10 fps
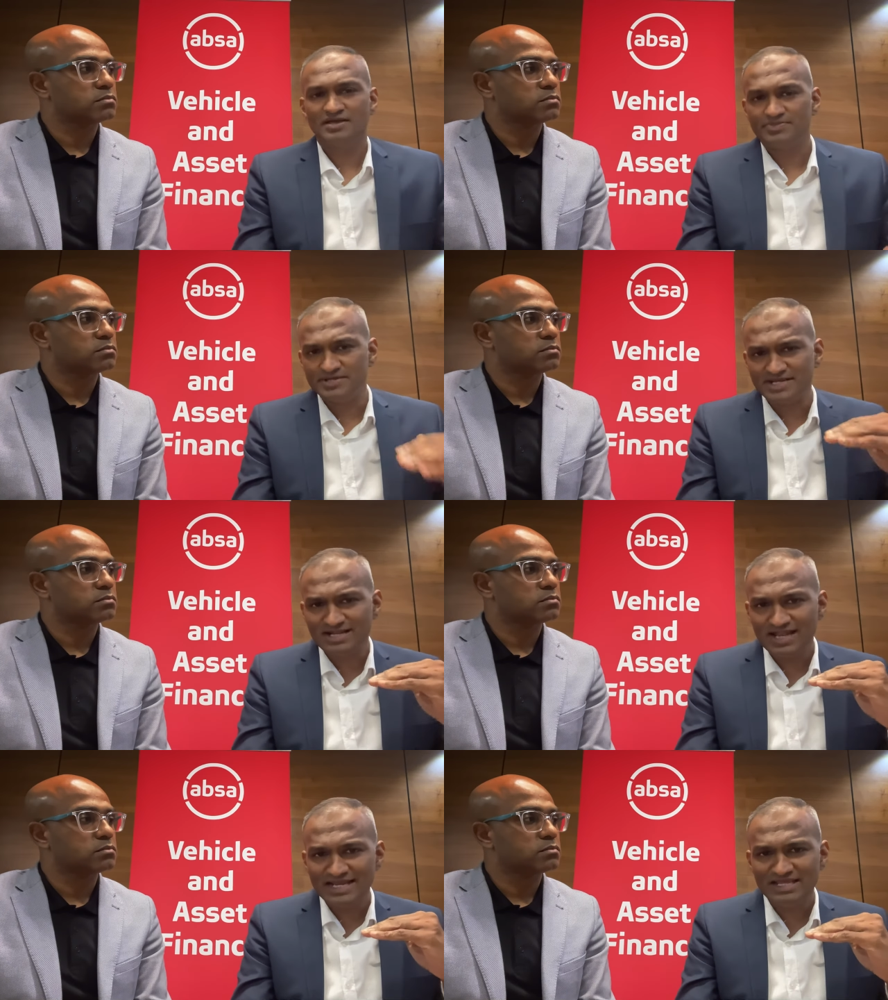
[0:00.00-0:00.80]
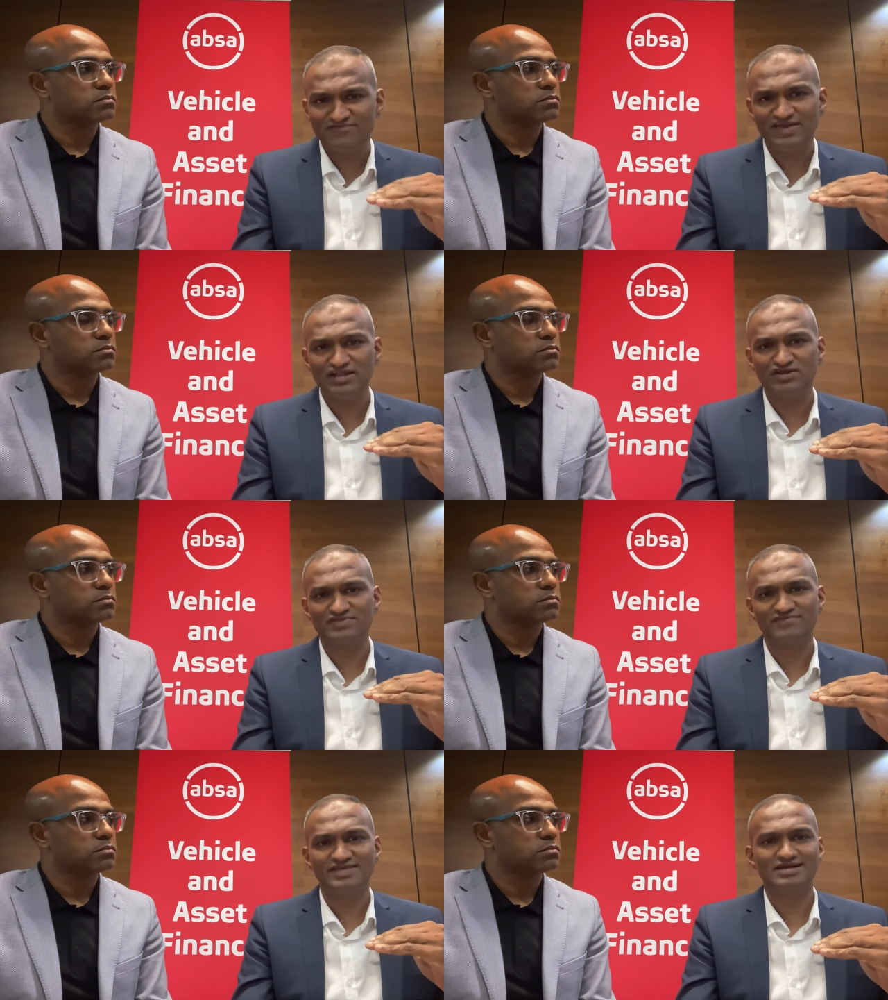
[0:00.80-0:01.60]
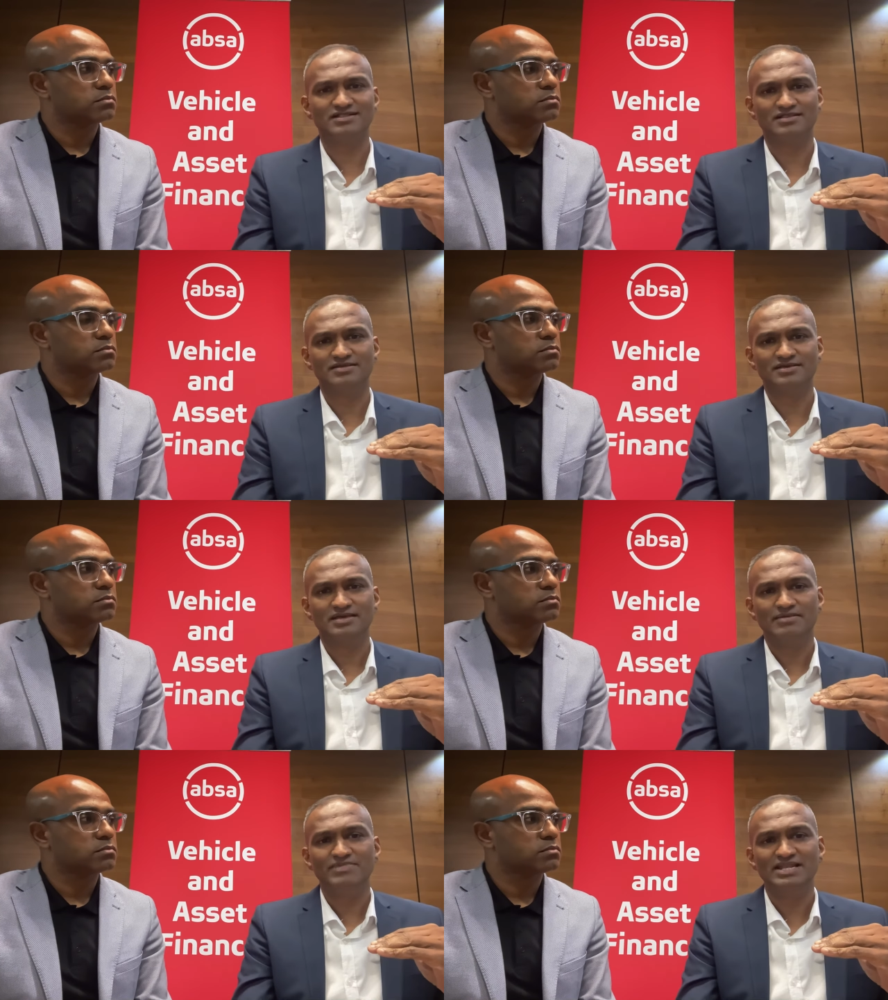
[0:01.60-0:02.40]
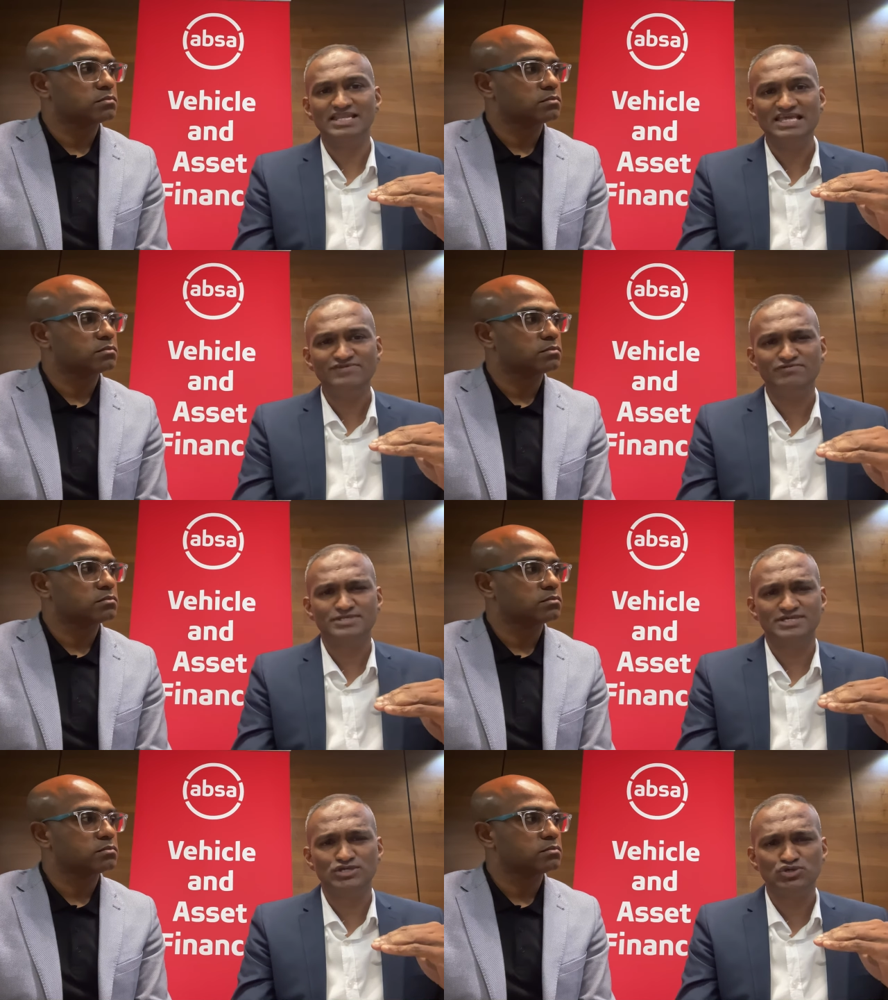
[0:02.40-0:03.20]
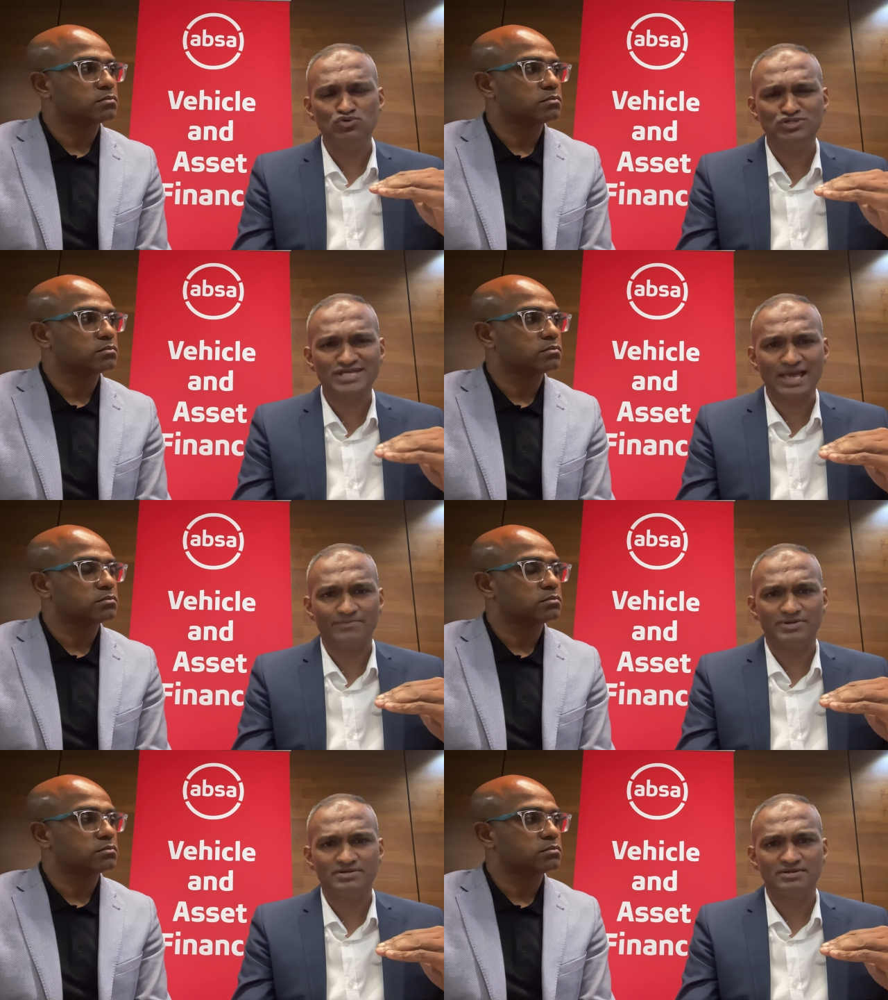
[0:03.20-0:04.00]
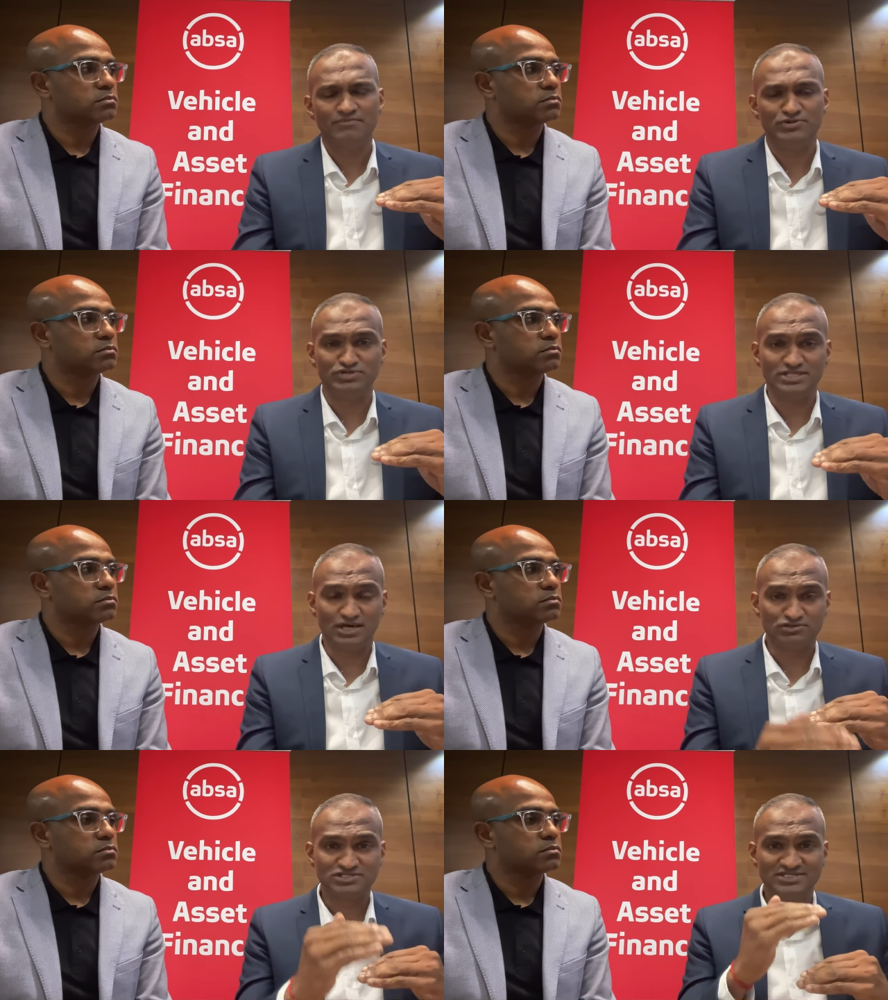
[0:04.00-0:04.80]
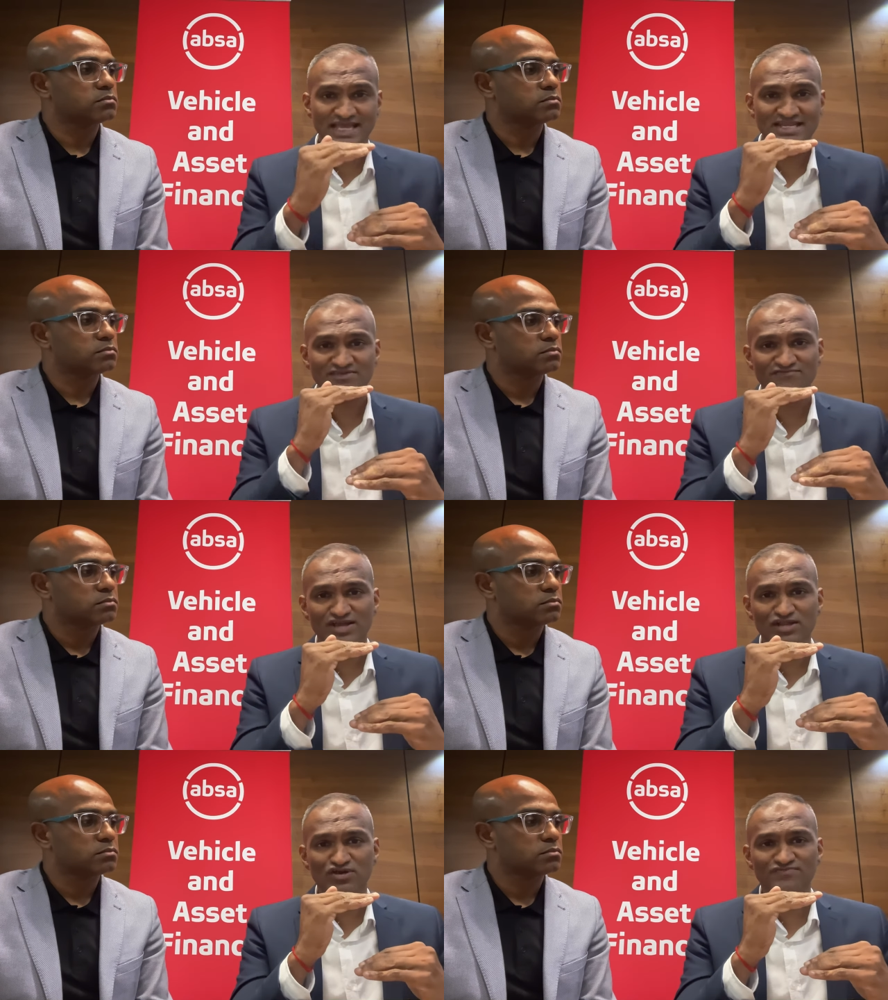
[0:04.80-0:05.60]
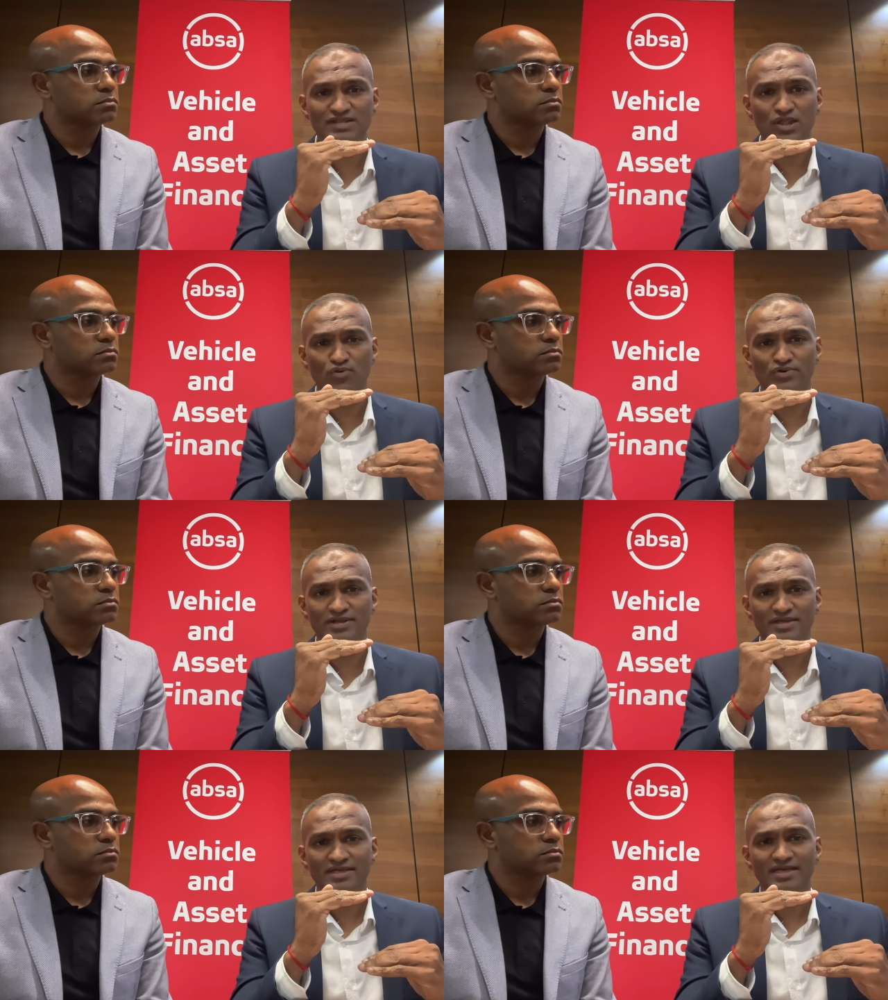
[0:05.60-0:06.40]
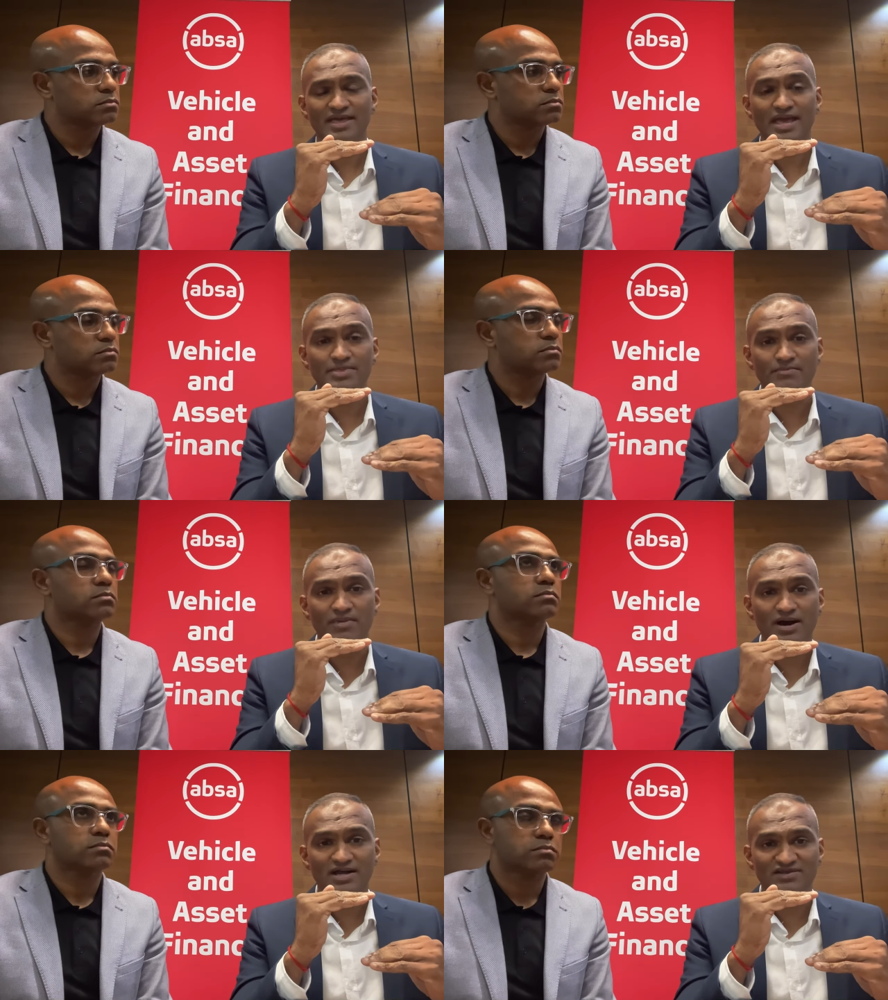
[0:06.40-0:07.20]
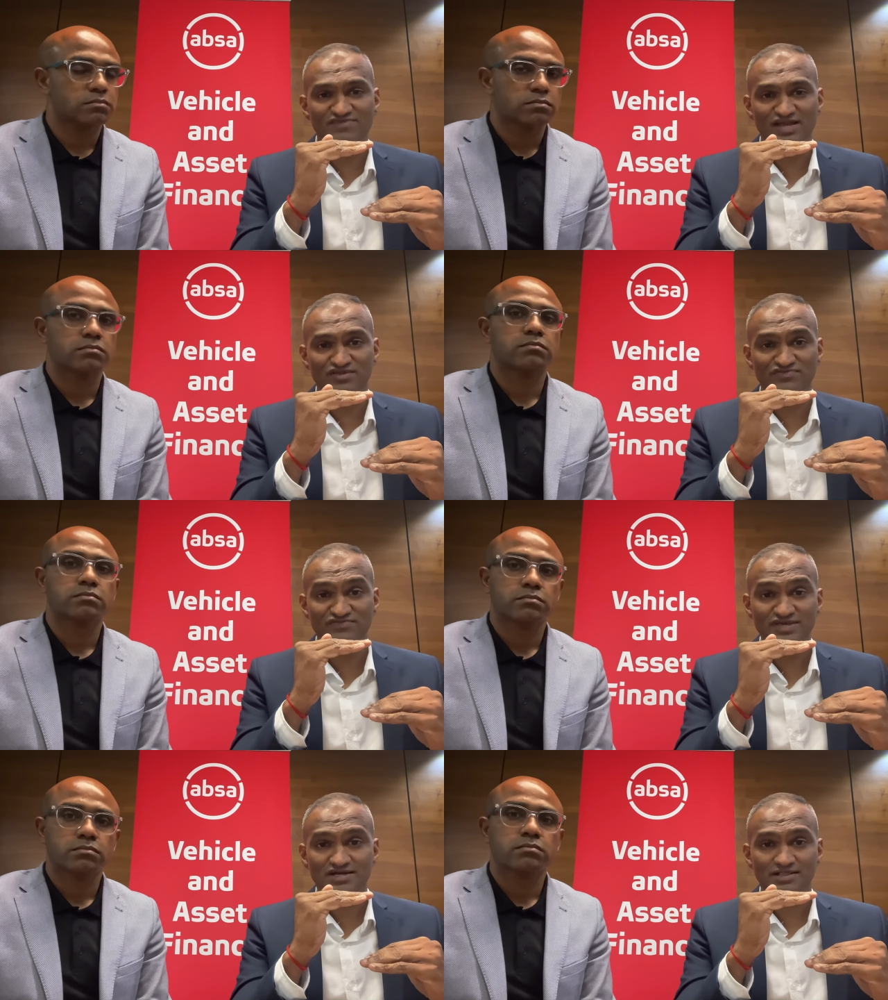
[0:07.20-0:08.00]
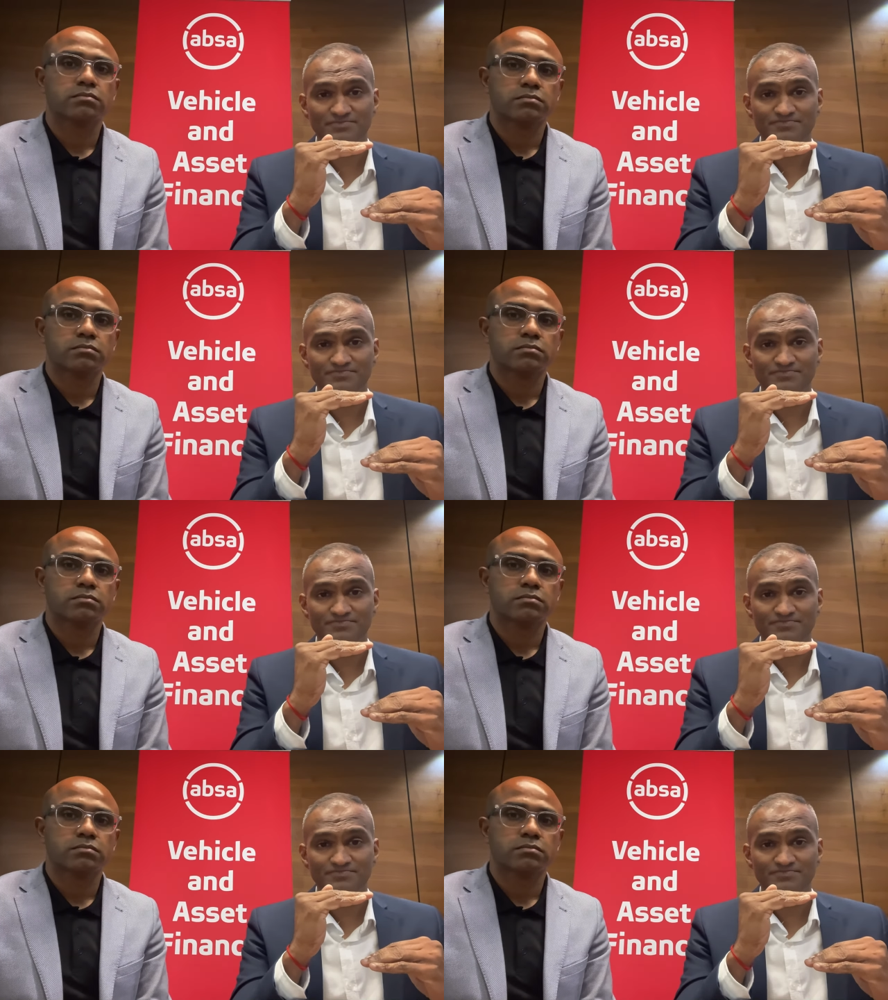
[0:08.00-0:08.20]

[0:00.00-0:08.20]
Speaker 1: The declining value of the vehicle may leave you with a huge gap between the outstanding value of the loan and the market value of the vehicle.